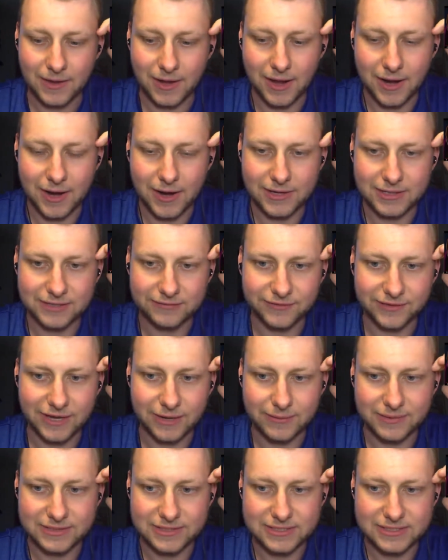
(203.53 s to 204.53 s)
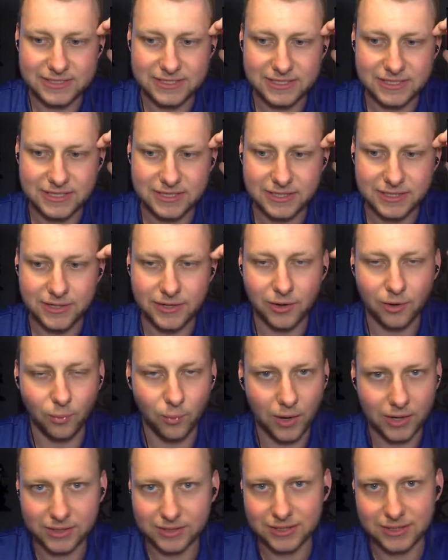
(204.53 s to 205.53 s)
And I definitely can't wait to see, you know,
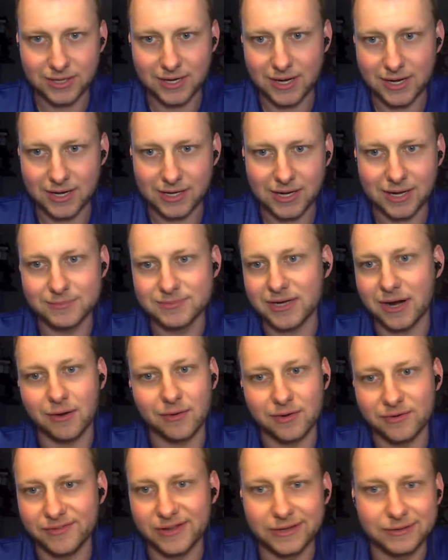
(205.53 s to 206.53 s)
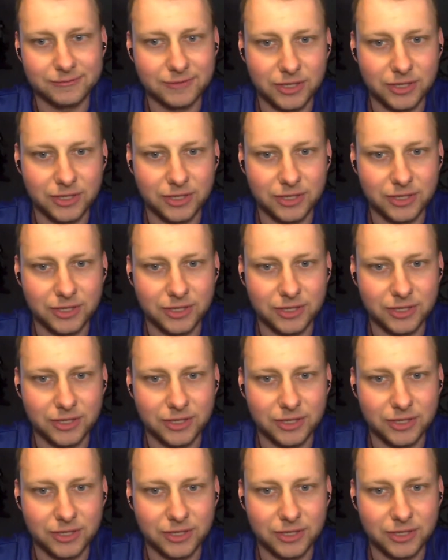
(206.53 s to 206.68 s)
what comes out of it,